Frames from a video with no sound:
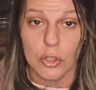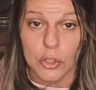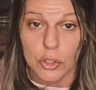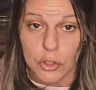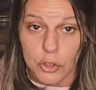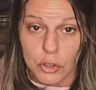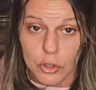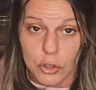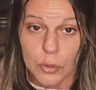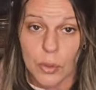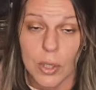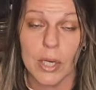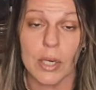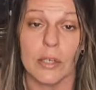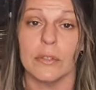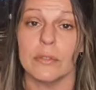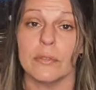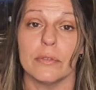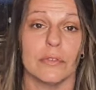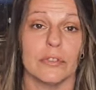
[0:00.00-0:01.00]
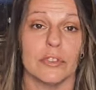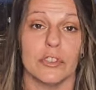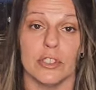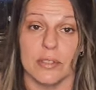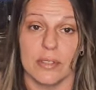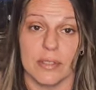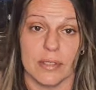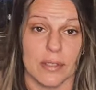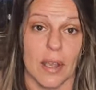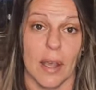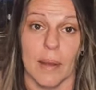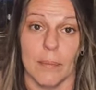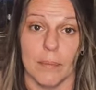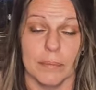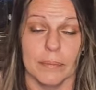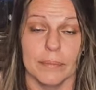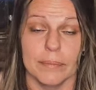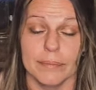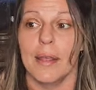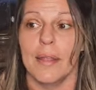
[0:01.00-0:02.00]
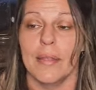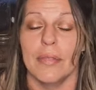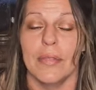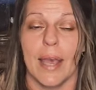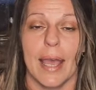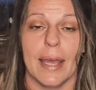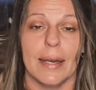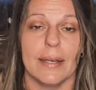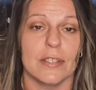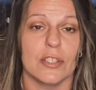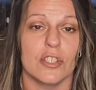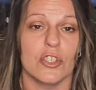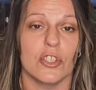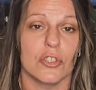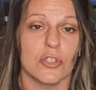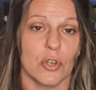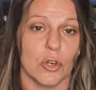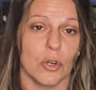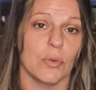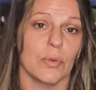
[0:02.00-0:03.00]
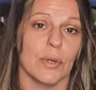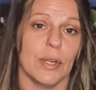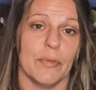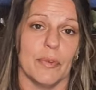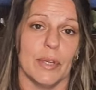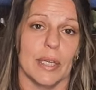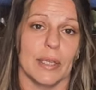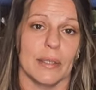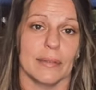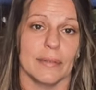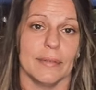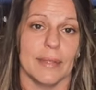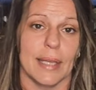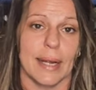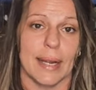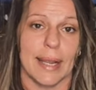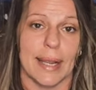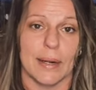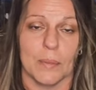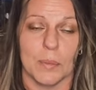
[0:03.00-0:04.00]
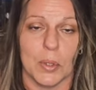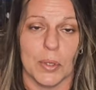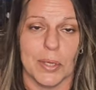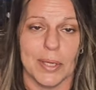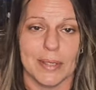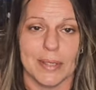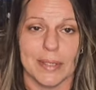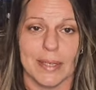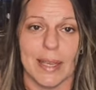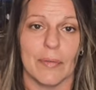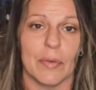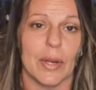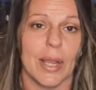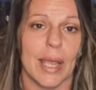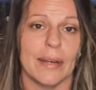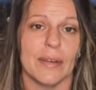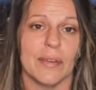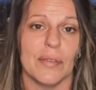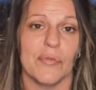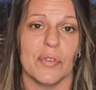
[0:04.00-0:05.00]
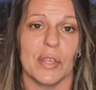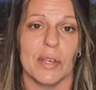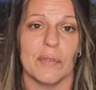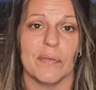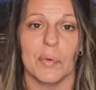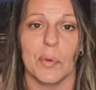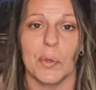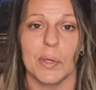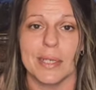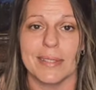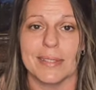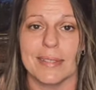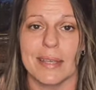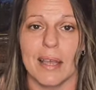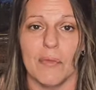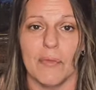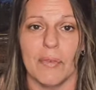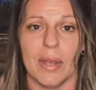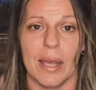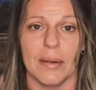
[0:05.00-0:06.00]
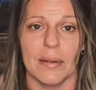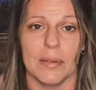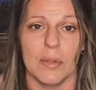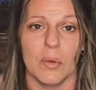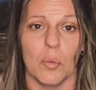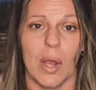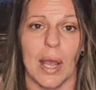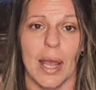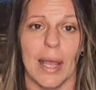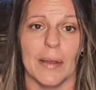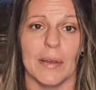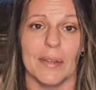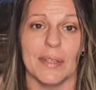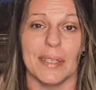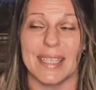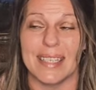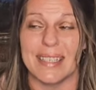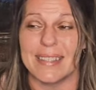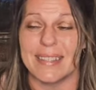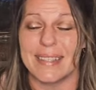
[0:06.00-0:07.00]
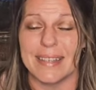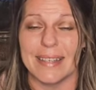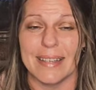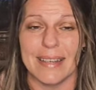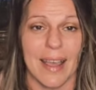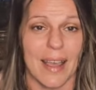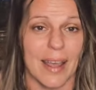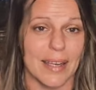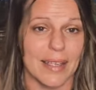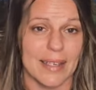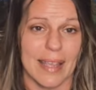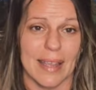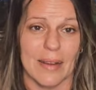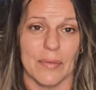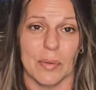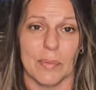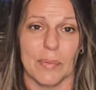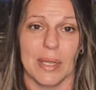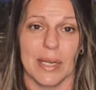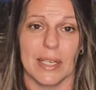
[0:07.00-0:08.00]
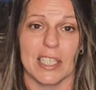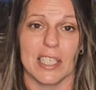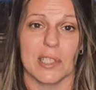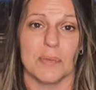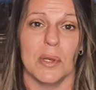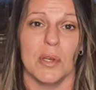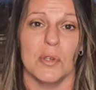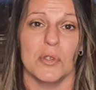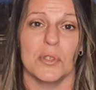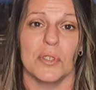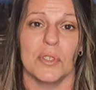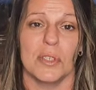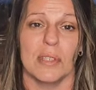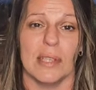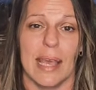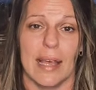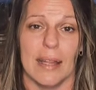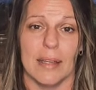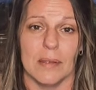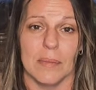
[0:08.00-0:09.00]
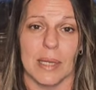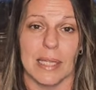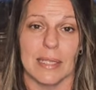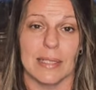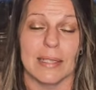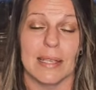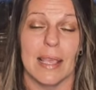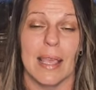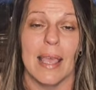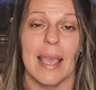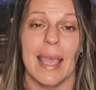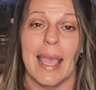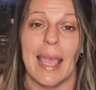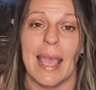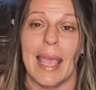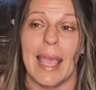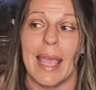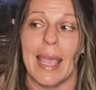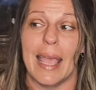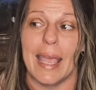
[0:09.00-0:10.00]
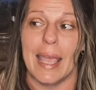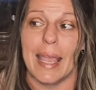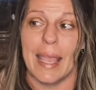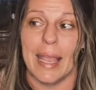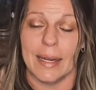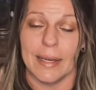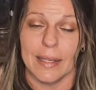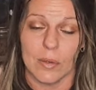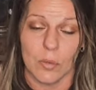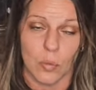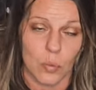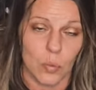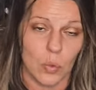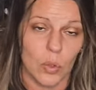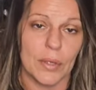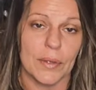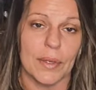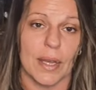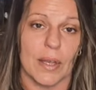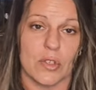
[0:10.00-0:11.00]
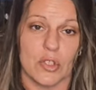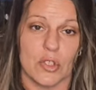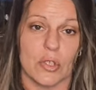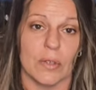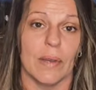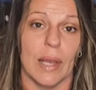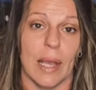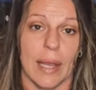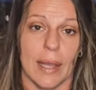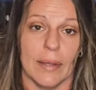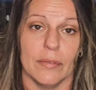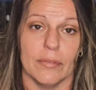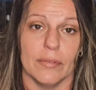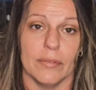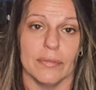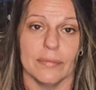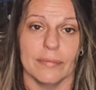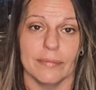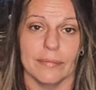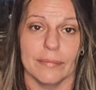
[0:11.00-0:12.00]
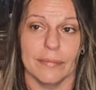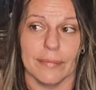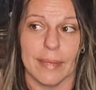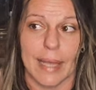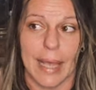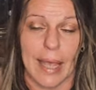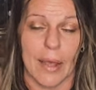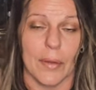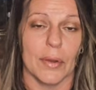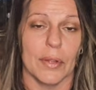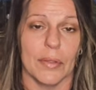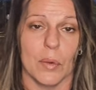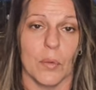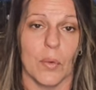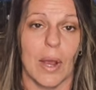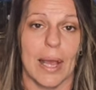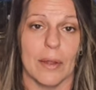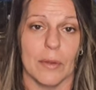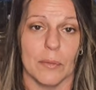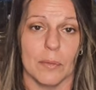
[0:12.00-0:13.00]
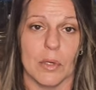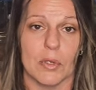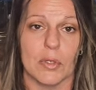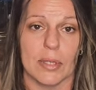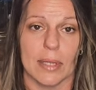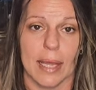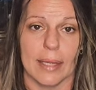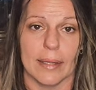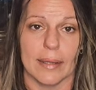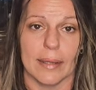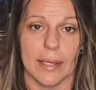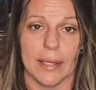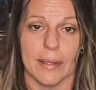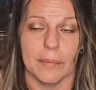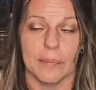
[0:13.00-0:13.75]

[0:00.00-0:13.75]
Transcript: You are just scum. That is just horrific. That animal has never had to fend for itself out in the wild. It's not ever been exposed to the elements, and it will not survive out in the wild, most likely.